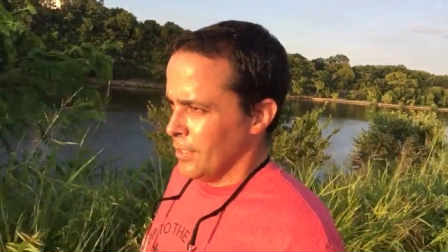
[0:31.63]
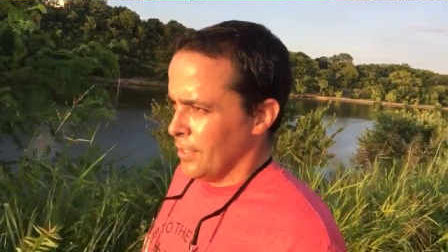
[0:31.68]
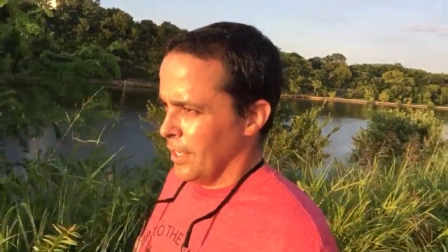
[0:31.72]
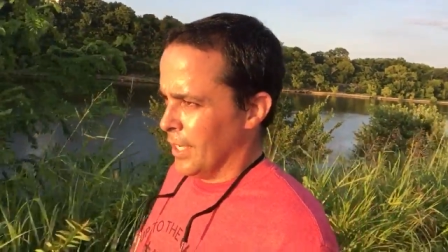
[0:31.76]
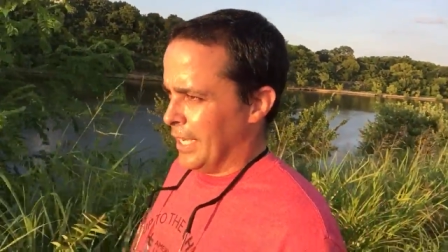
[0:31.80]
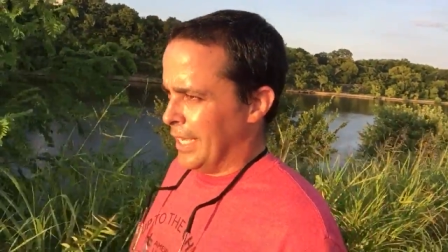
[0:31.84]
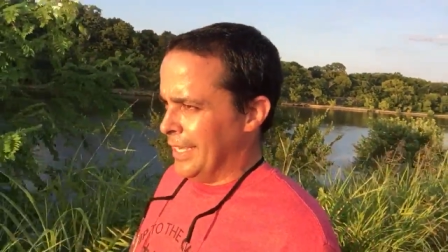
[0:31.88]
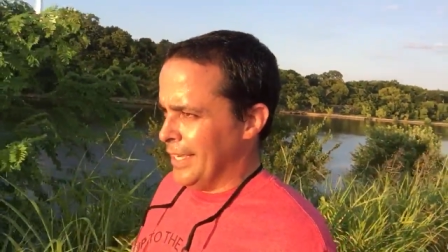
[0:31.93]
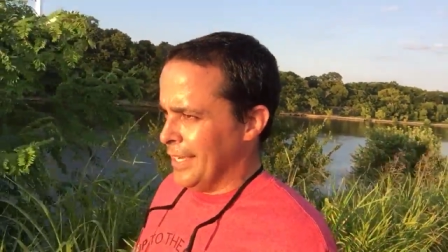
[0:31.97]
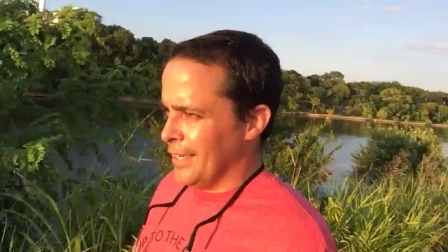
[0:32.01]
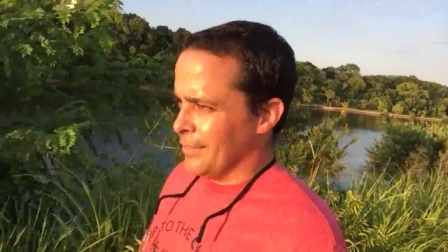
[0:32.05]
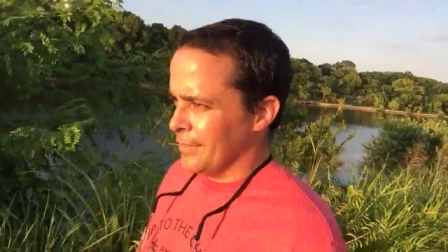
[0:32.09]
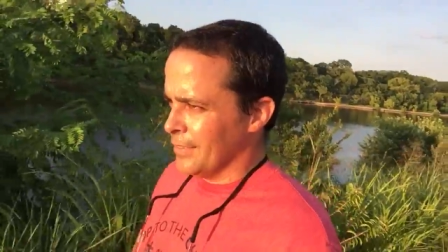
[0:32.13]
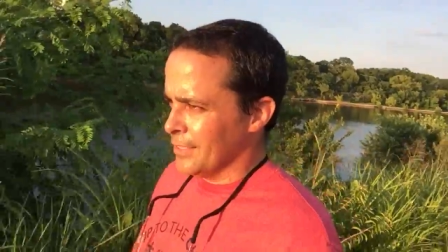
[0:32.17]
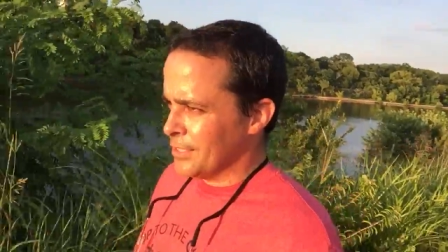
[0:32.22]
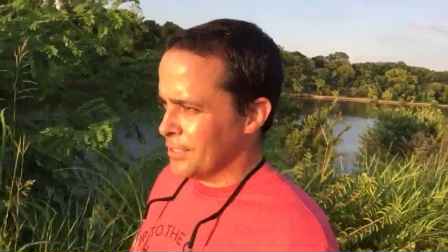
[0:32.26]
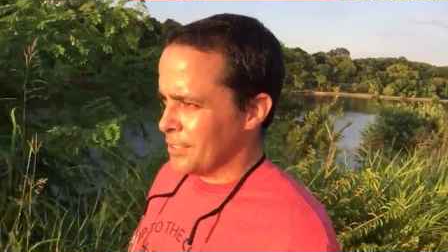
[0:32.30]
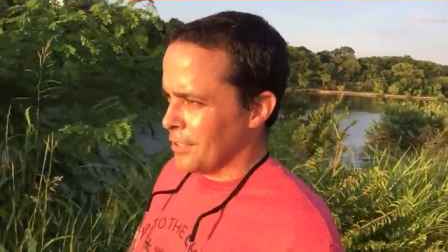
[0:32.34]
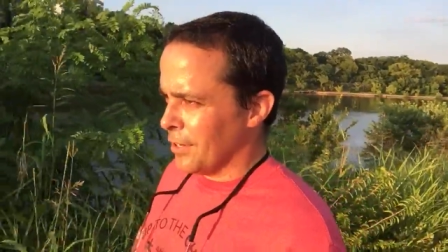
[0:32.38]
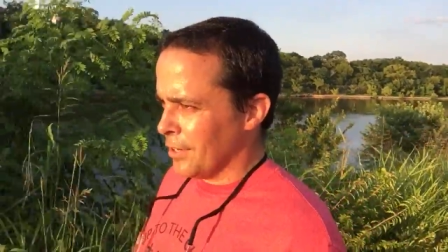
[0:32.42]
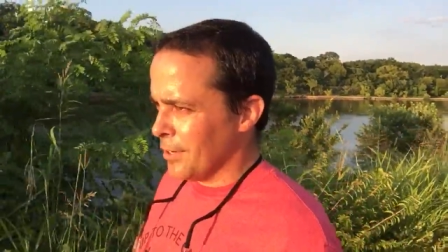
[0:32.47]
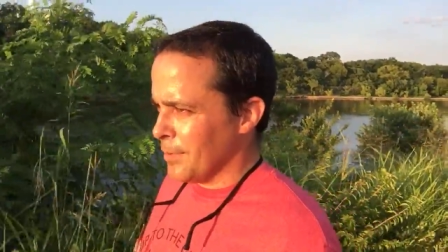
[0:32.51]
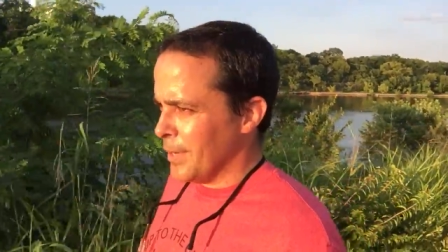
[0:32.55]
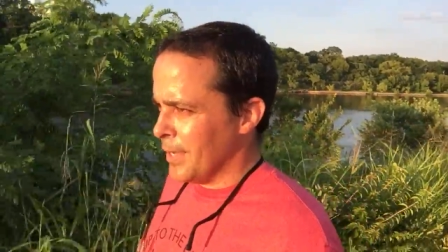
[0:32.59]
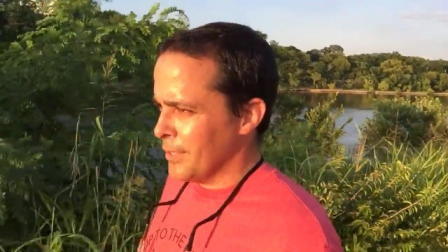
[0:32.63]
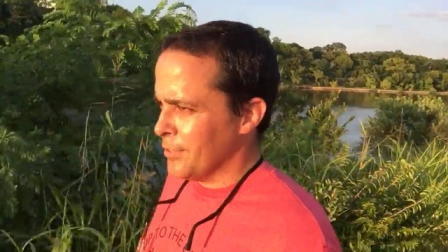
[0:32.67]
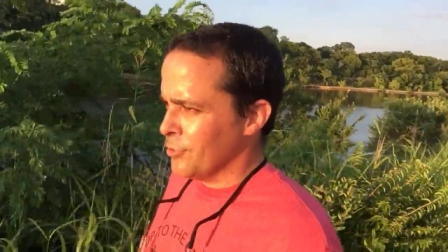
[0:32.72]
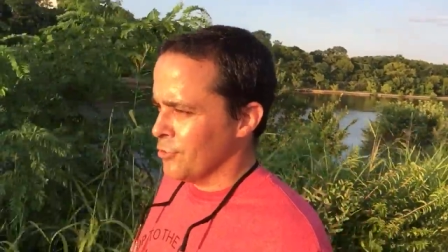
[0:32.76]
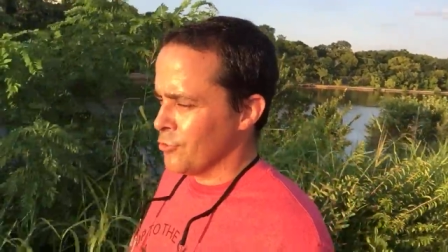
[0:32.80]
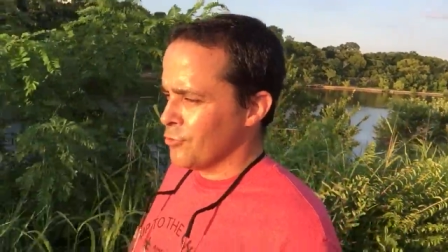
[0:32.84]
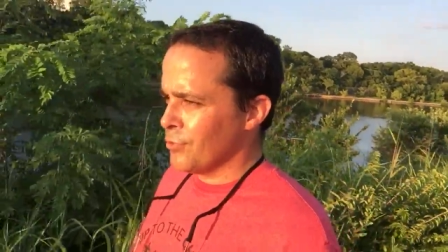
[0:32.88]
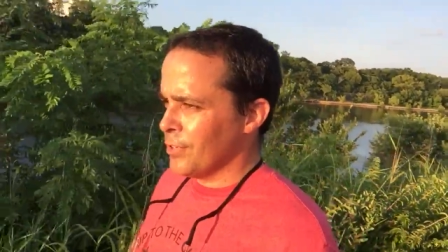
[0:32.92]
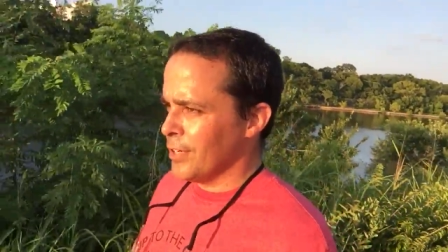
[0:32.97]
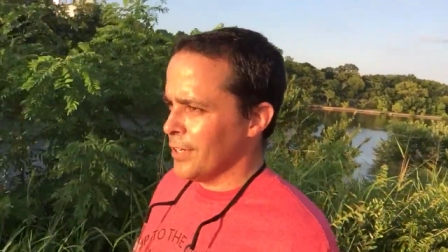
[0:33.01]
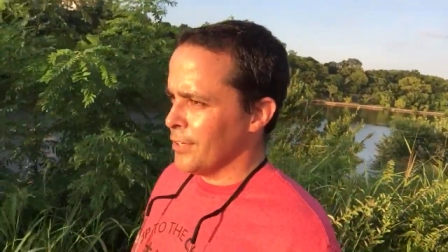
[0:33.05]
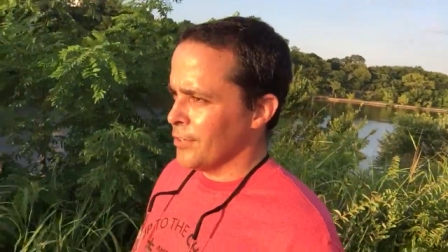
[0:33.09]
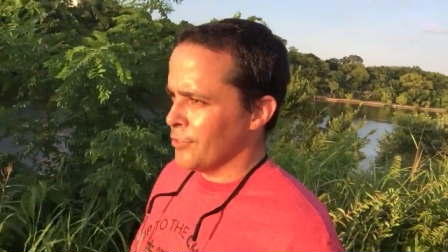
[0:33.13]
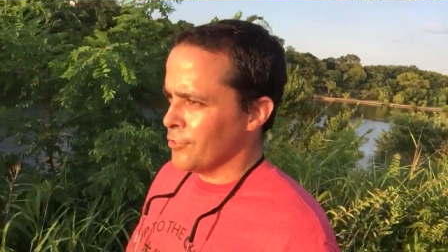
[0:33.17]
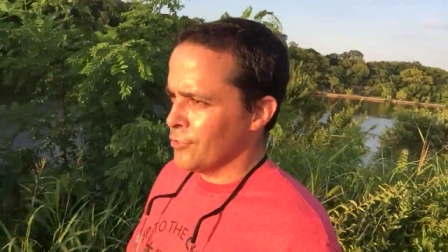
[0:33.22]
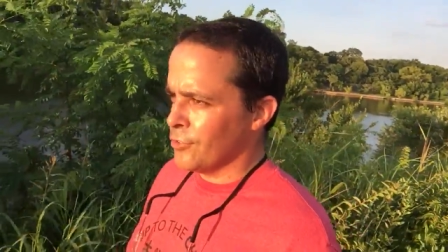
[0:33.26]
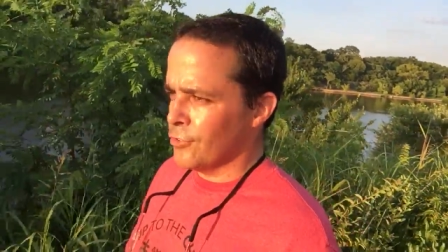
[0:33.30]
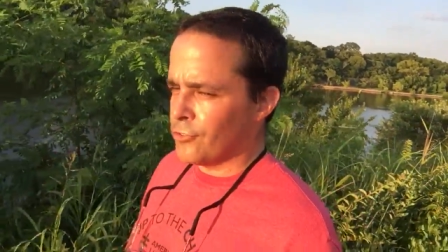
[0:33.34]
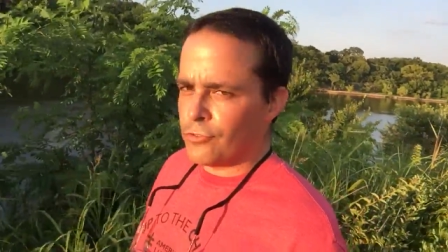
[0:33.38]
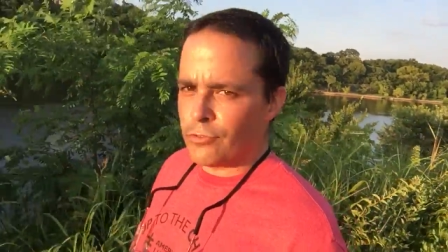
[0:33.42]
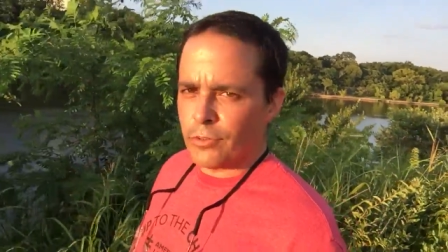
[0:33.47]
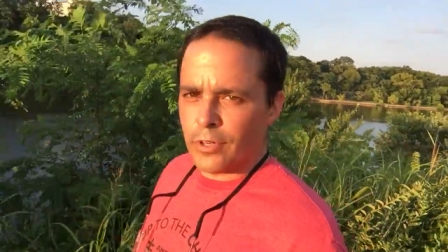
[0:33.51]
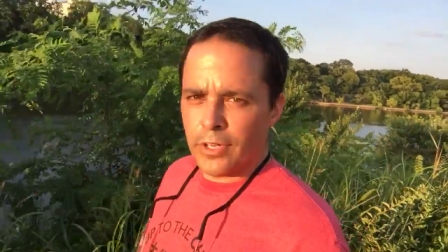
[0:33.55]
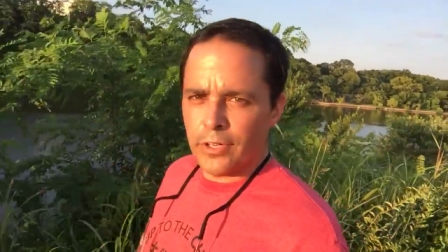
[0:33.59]
Again, let's talk about the triggers.
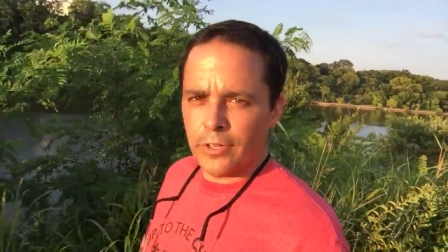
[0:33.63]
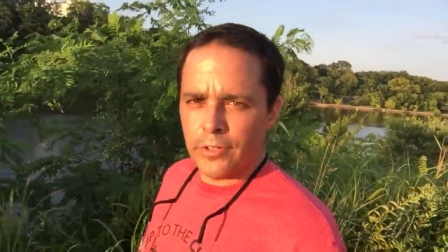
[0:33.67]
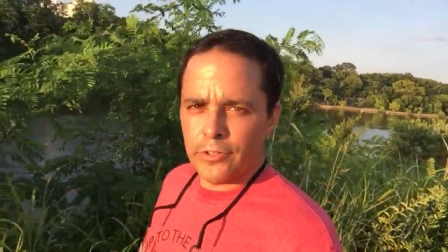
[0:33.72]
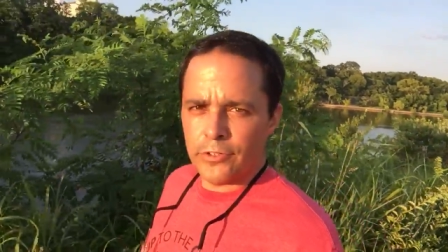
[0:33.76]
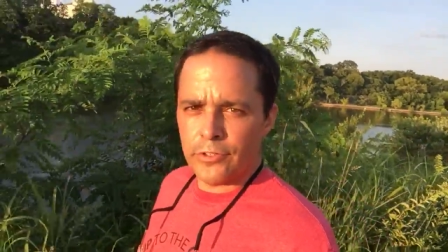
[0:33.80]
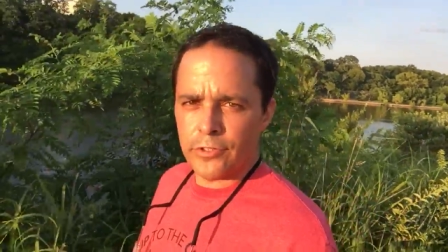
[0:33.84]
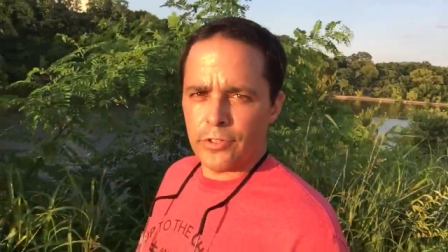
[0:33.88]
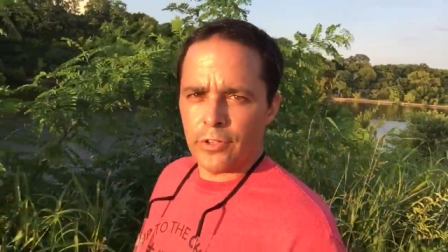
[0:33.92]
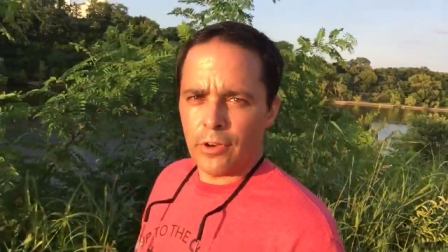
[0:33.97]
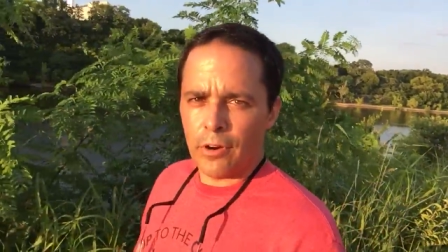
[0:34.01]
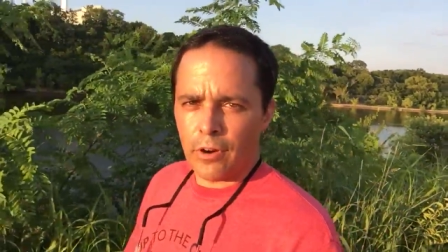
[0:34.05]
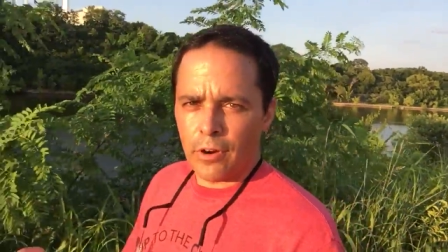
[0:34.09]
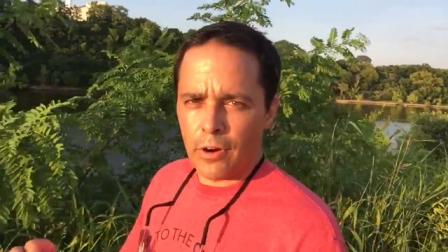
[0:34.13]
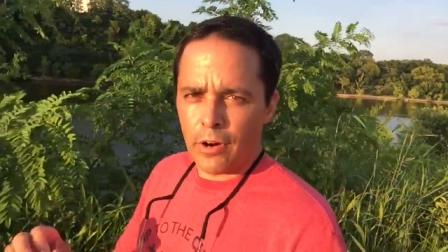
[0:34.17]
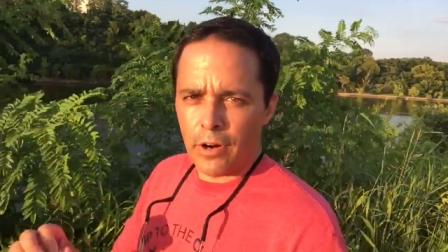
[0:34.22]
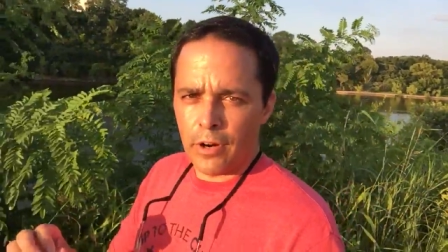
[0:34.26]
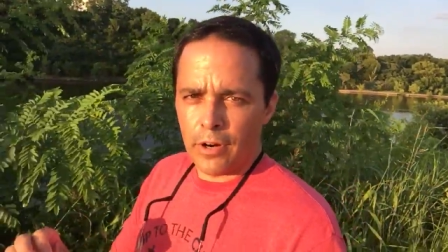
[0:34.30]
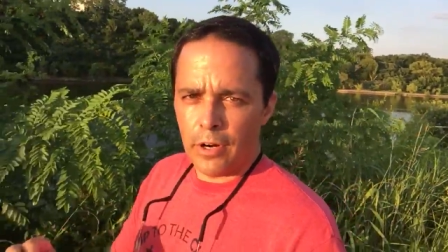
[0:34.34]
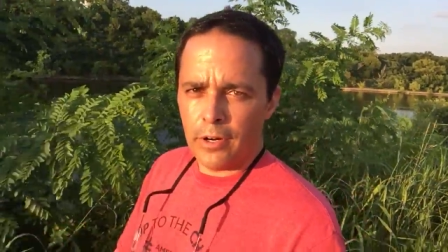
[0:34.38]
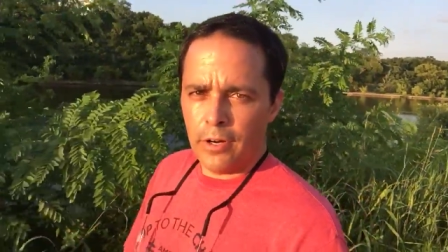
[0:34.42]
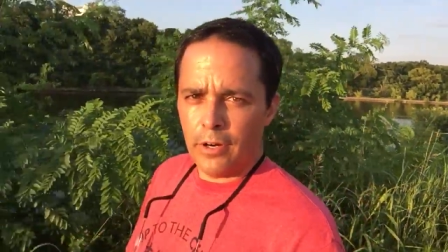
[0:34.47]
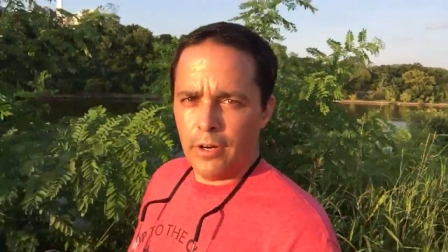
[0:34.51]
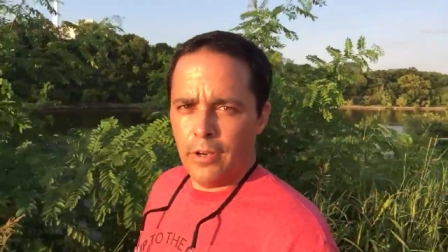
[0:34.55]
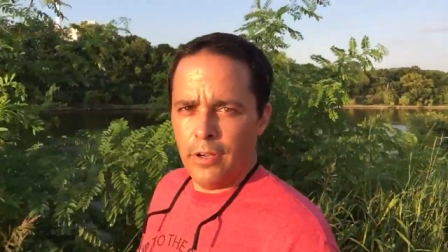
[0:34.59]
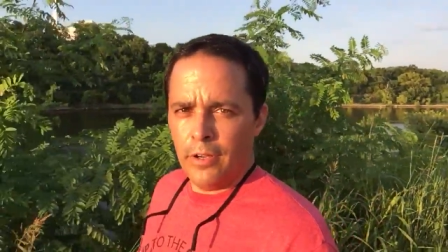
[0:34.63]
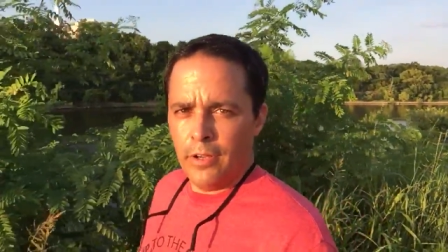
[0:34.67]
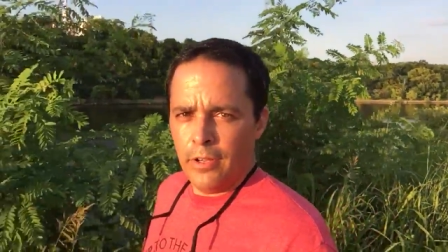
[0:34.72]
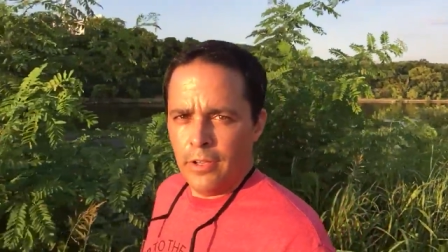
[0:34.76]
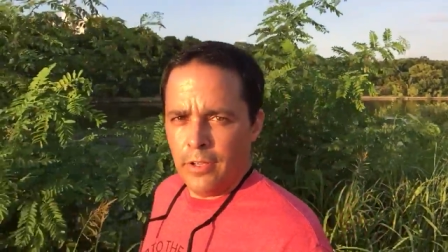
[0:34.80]
The triggers are